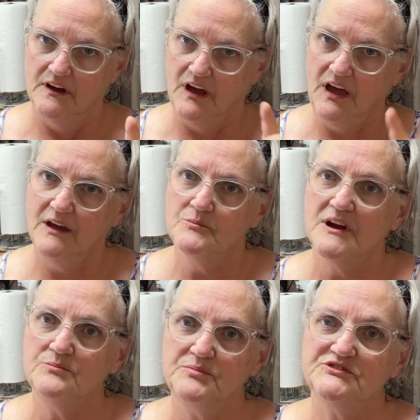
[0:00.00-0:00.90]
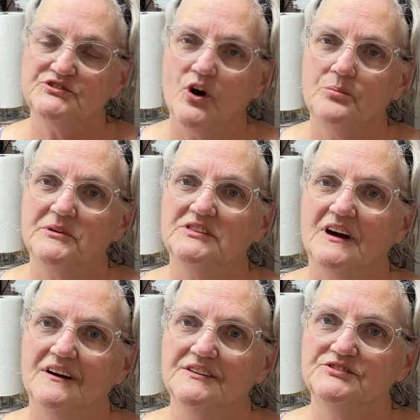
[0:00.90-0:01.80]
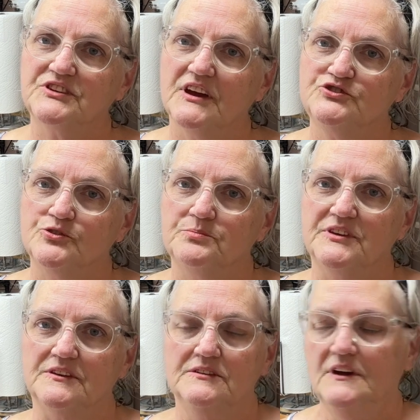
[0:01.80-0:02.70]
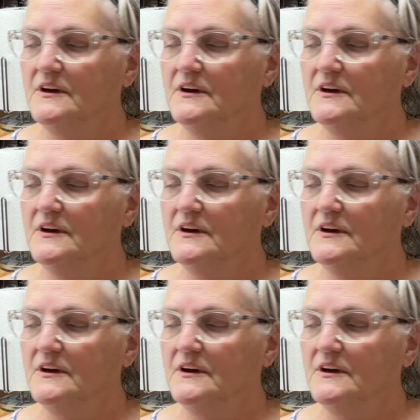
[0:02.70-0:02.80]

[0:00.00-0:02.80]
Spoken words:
I might be stopping the Heinz ketchup thing.